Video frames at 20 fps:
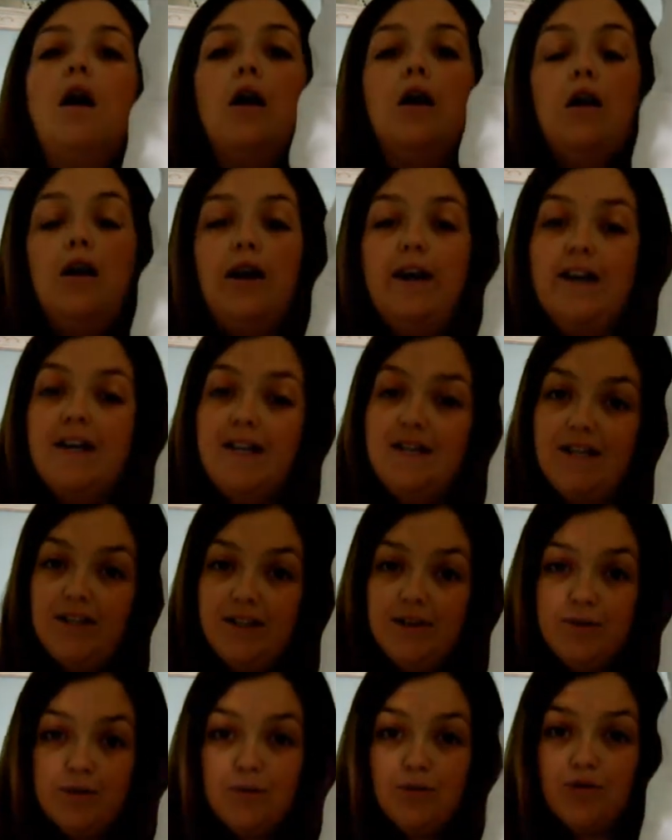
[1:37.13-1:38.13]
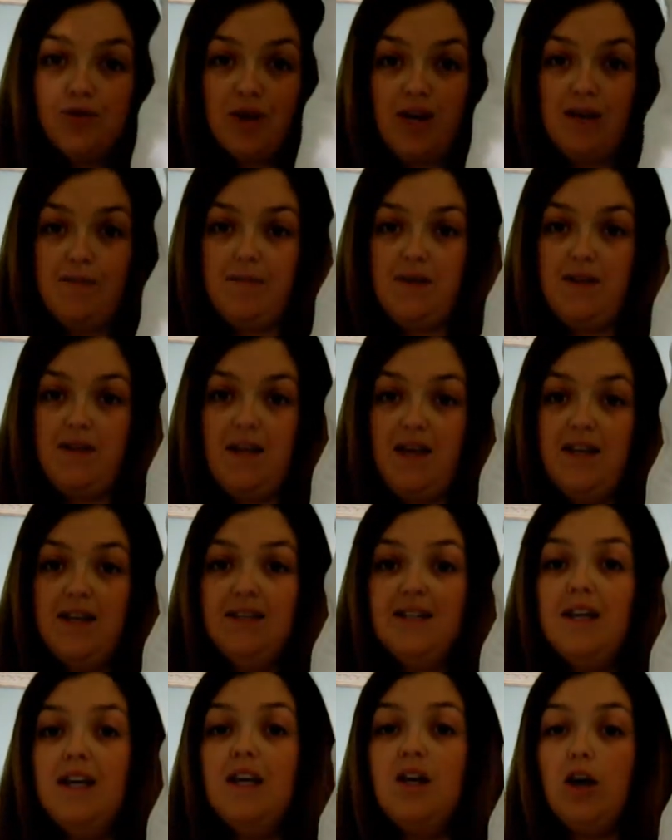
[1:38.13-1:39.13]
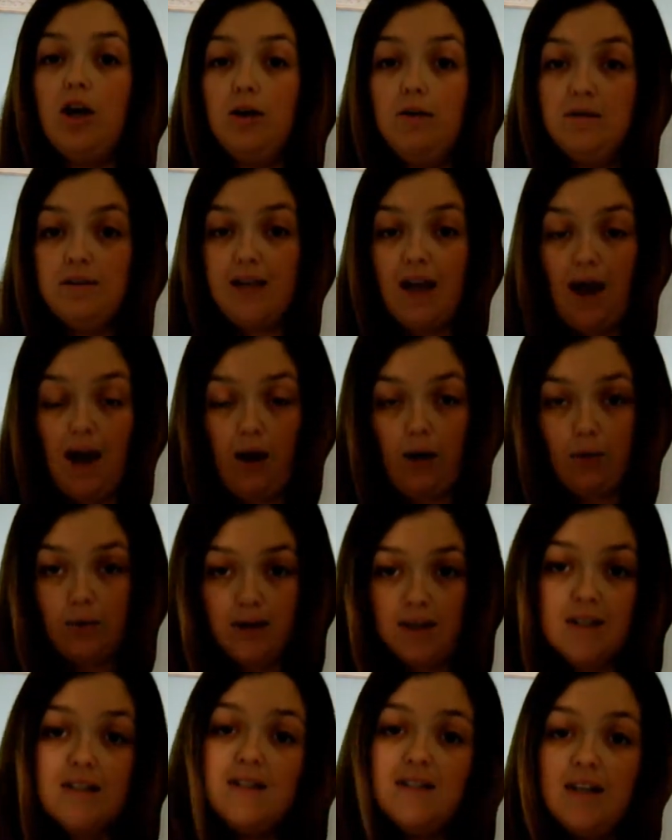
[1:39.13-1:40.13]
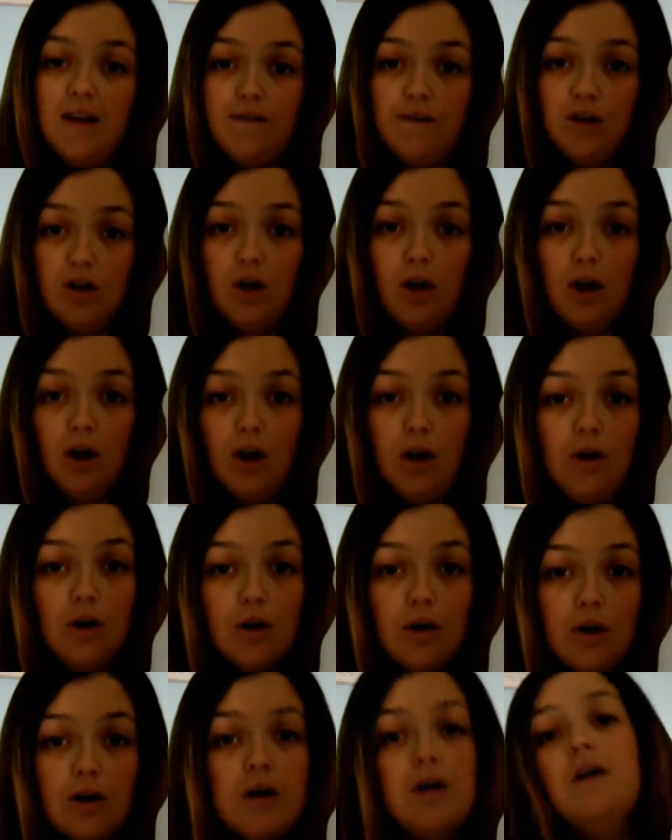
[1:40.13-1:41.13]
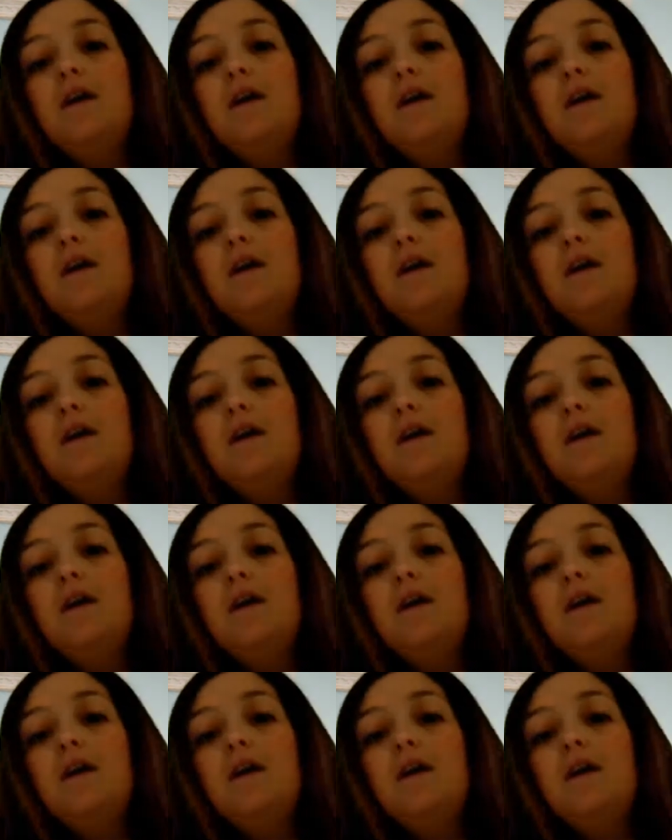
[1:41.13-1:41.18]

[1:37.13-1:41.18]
like a little dream in this. He goes down at 7 o'clock